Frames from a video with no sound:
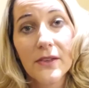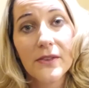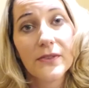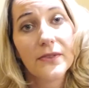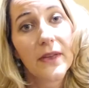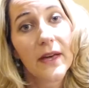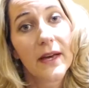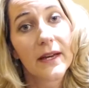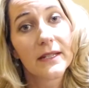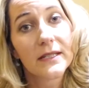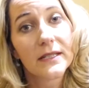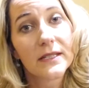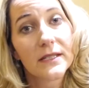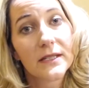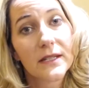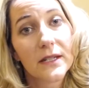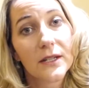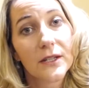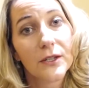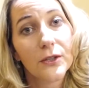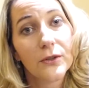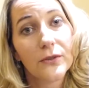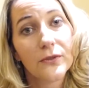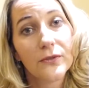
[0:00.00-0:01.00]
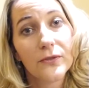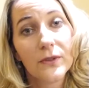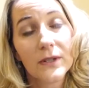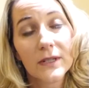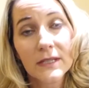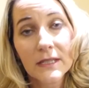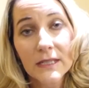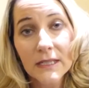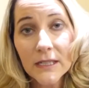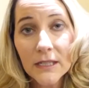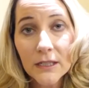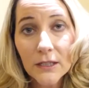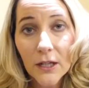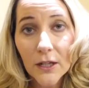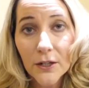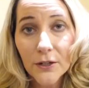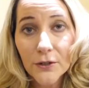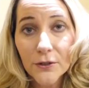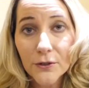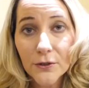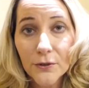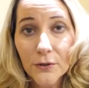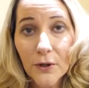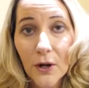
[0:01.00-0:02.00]
that you've
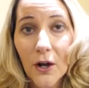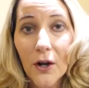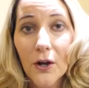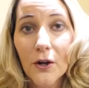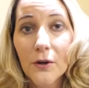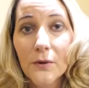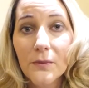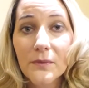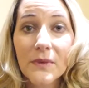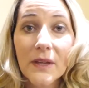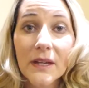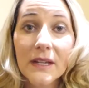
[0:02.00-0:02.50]
decluttered your home,